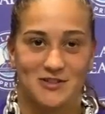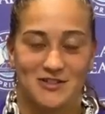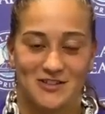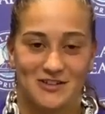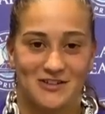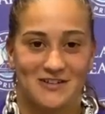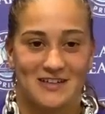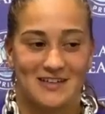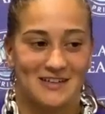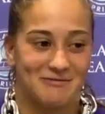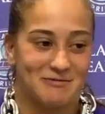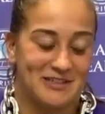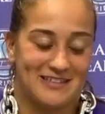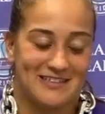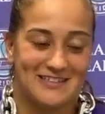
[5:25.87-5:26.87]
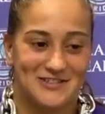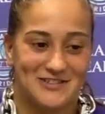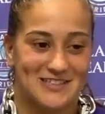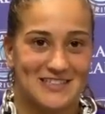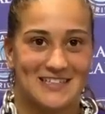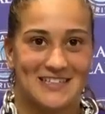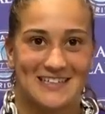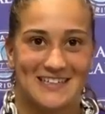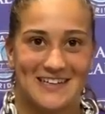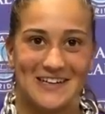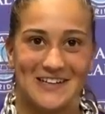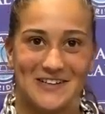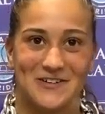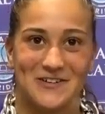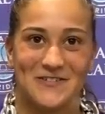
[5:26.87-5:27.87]
so it was
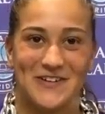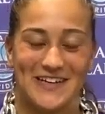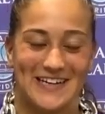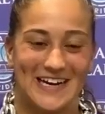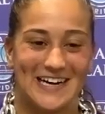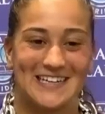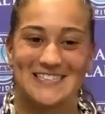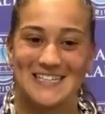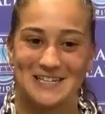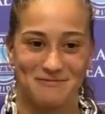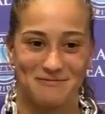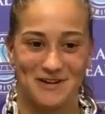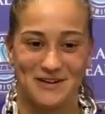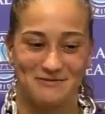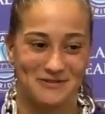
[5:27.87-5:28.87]
a little bit had to take a breath